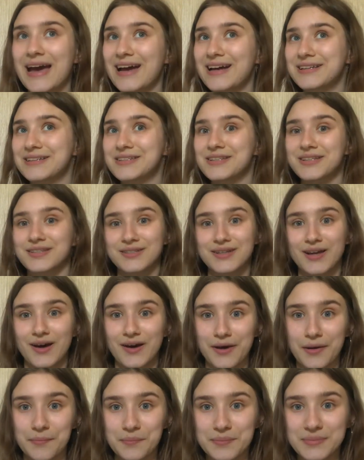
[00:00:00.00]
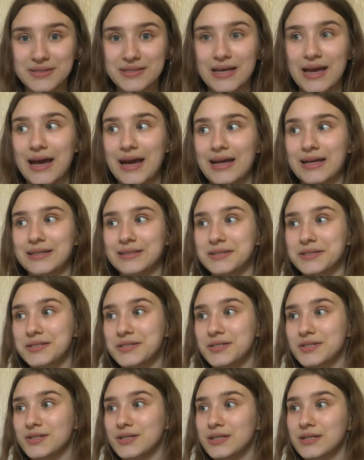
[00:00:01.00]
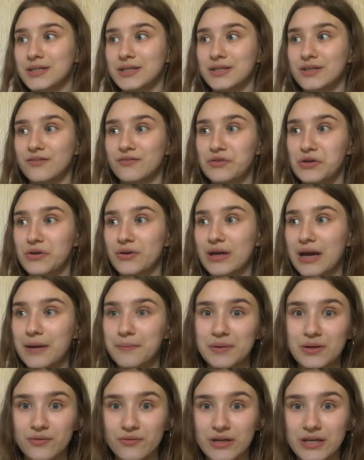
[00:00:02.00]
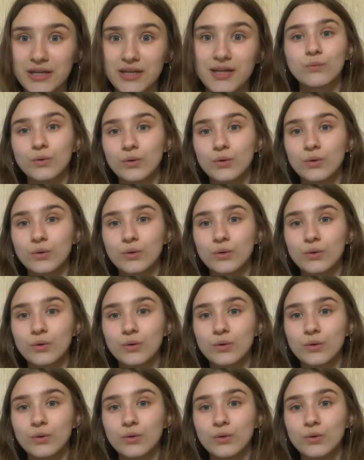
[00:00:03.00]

and terms and vocabulary.